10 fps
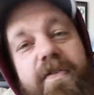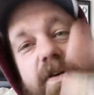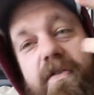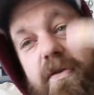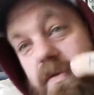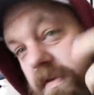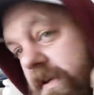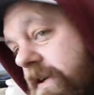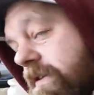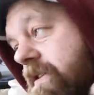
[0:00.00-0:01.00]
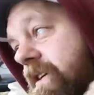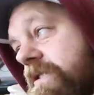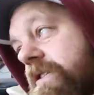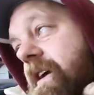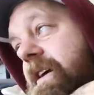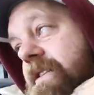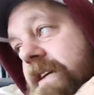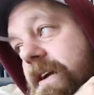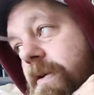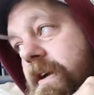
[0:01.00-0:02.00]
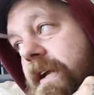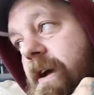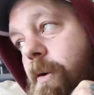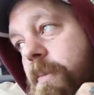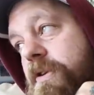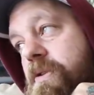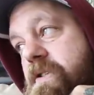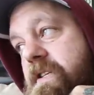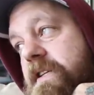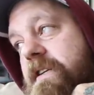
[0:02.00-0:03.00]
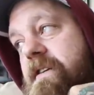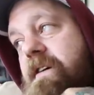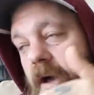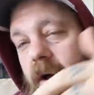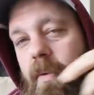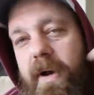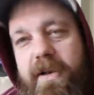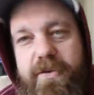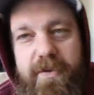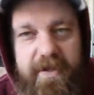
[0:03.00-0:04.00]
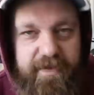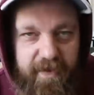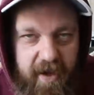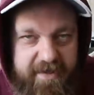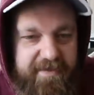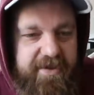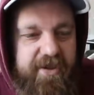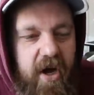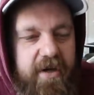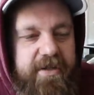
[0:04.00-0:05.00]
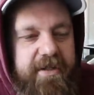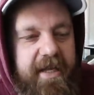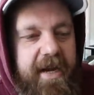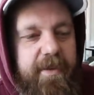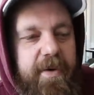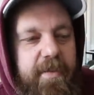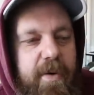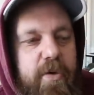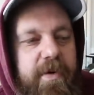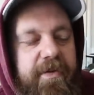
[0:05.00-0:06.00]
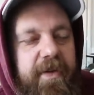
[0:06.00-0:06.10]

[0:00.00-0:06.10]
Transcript: as far as Houston goes, yesterday I said I wanted to help in Houston, and uh, when I do these vlogs, I'm just talking to the camera in the moment.